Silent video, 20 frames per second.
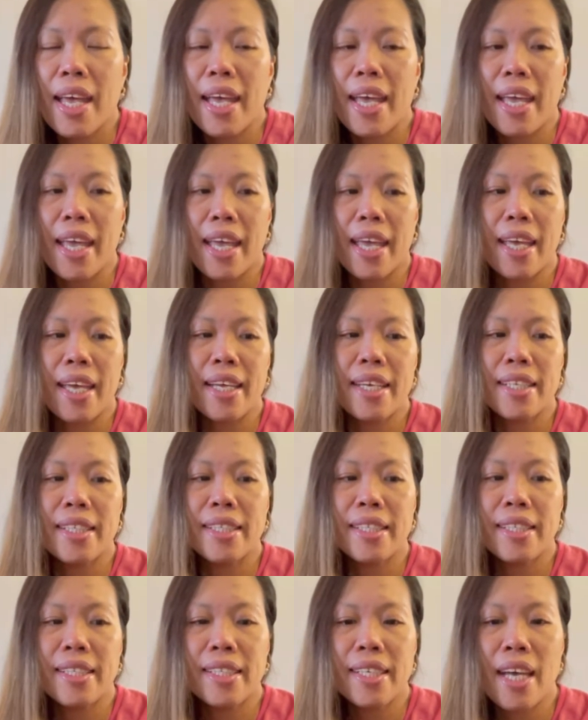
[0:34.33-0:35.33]

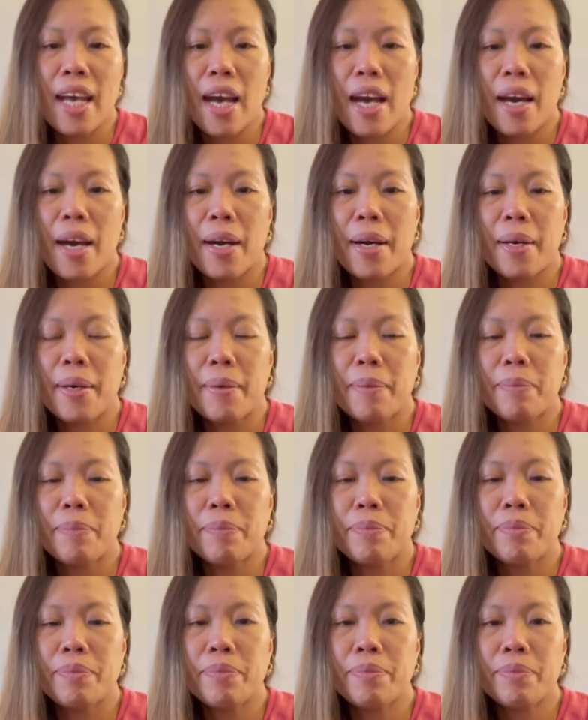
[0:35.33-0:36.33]
And
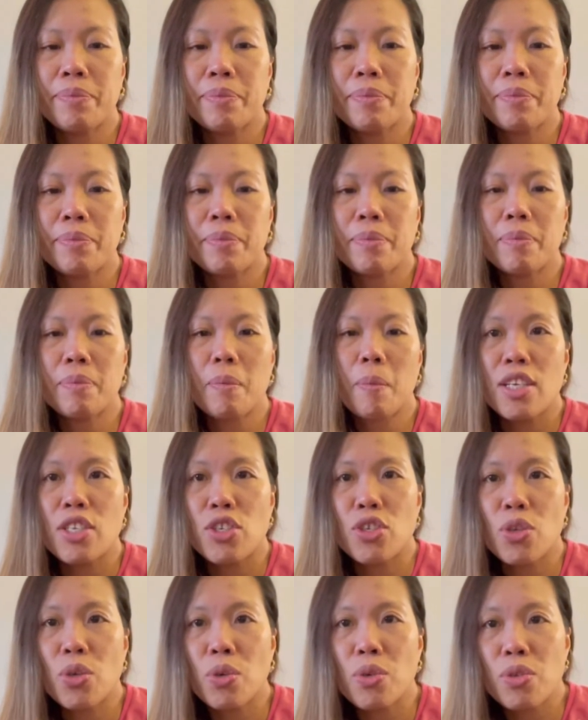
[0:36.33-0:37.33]
um,
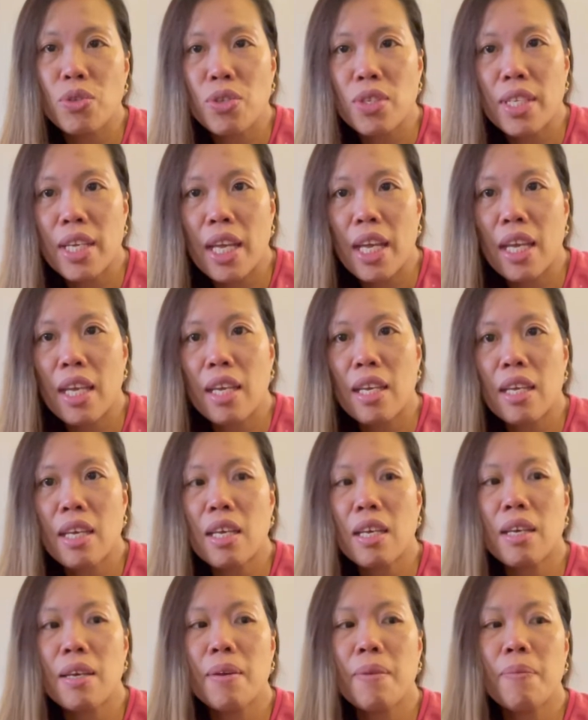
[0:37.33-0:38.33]
so today,
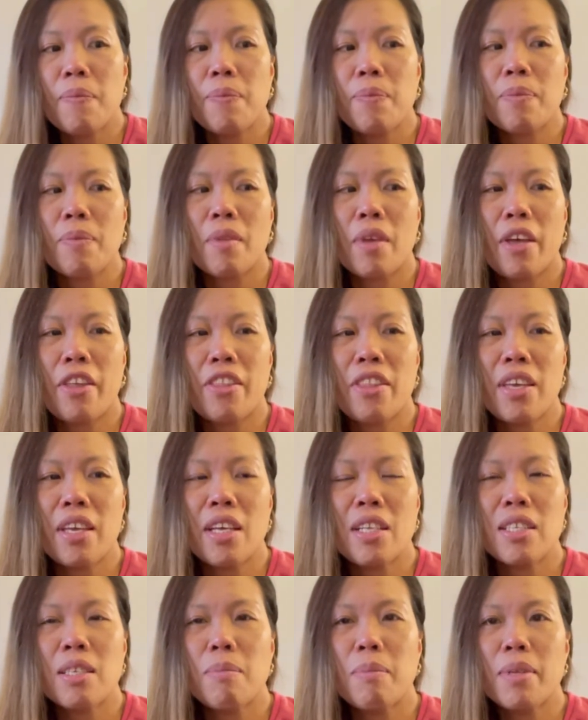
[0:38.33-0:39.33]
I think
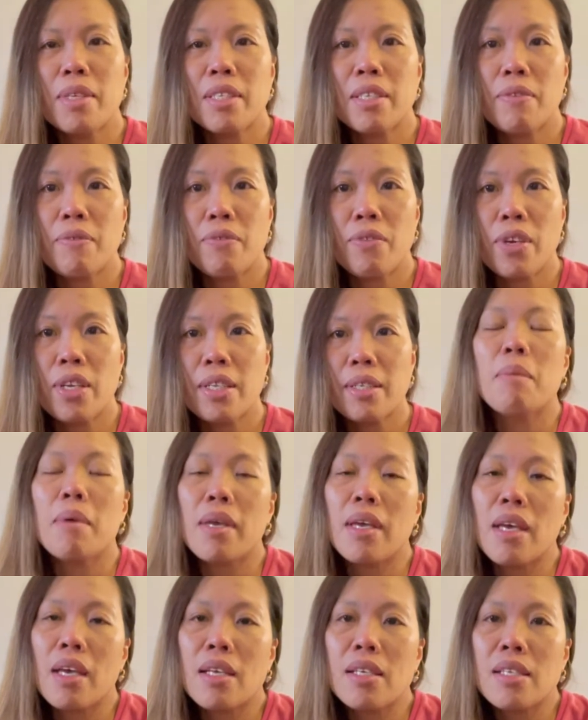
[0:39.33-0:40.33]
it's a bit different
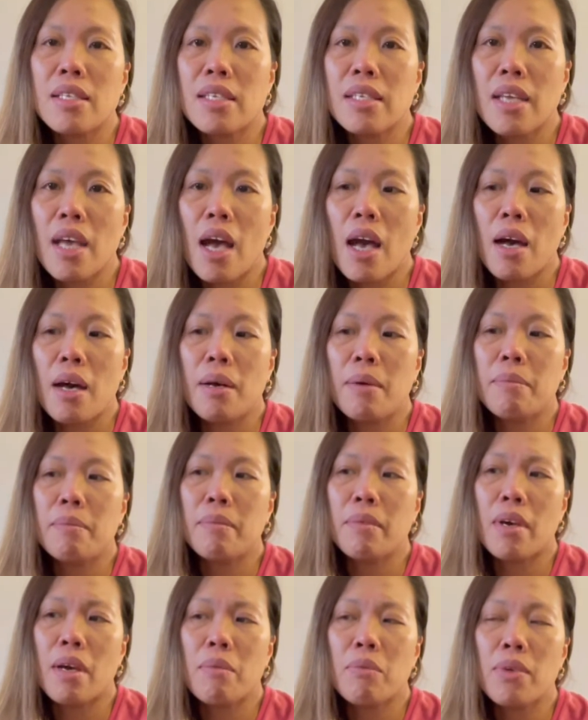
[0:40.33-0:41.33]
because
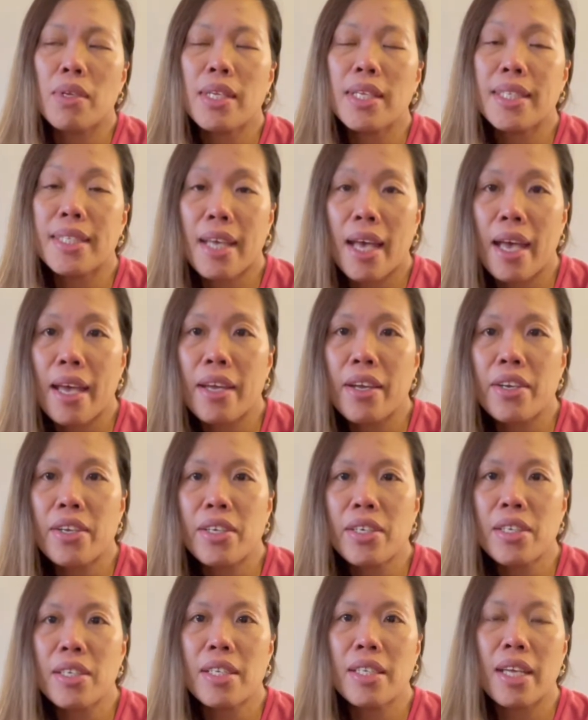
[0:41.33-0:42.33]
um, I'm really
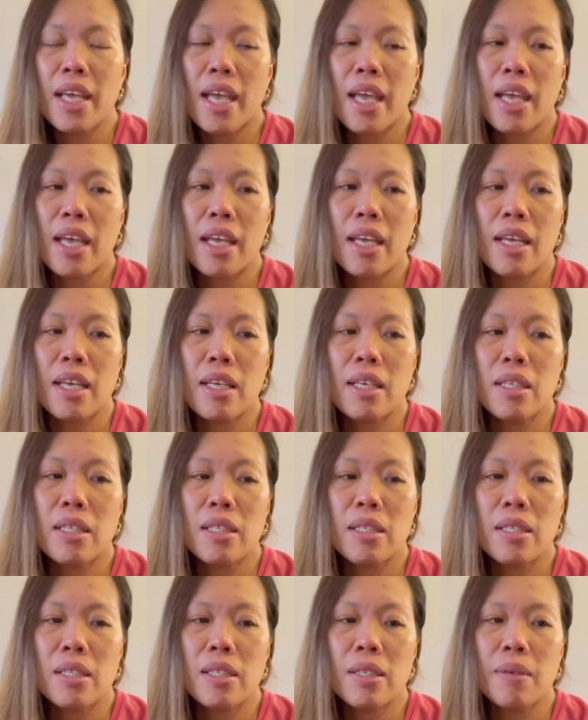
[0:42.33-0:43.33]
tired
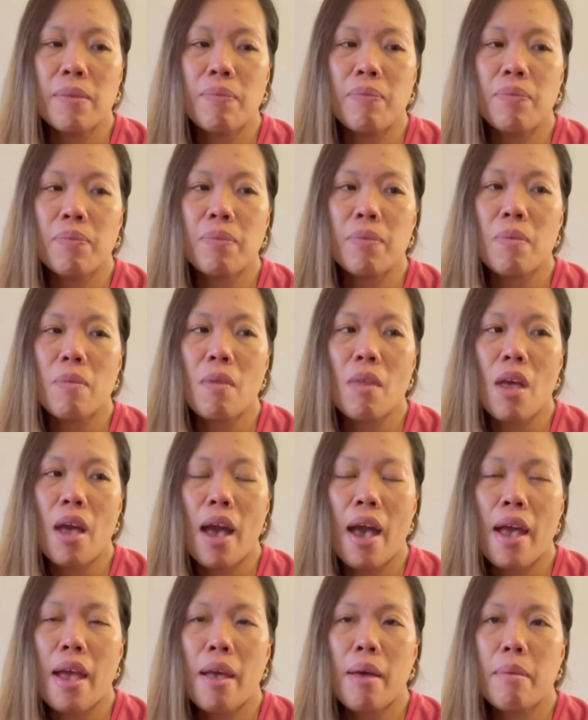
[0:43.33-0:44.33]
and
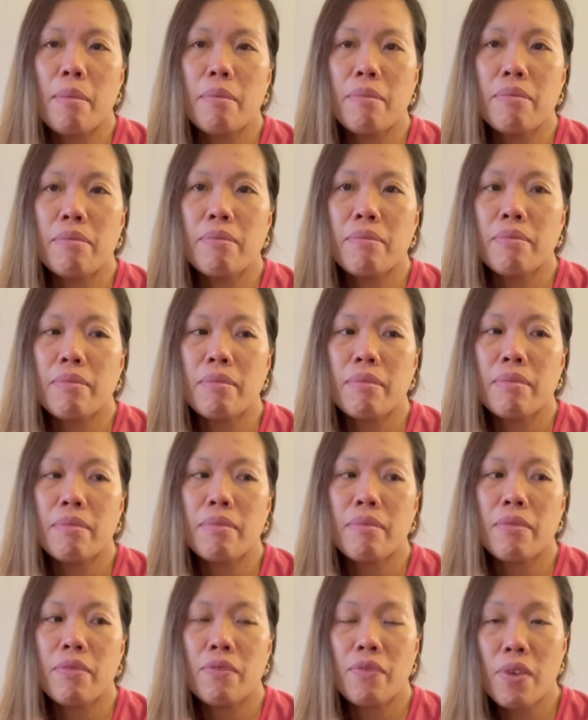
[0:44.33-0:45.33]
I am
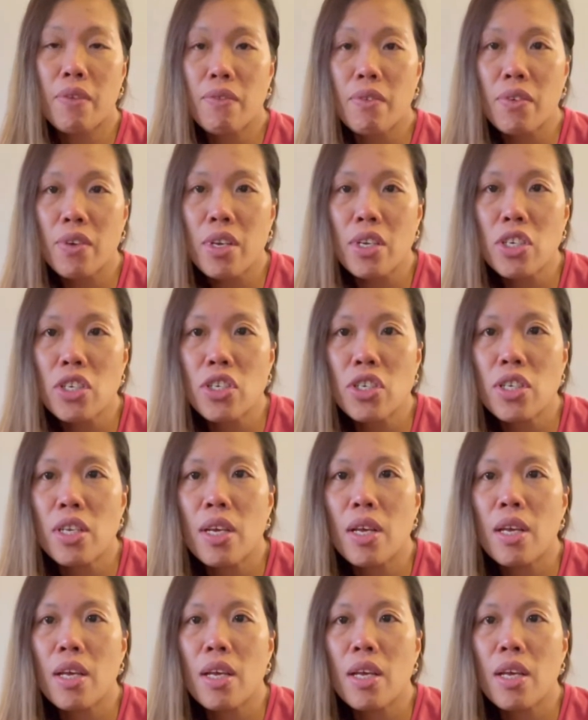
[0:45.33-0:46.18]
feverish.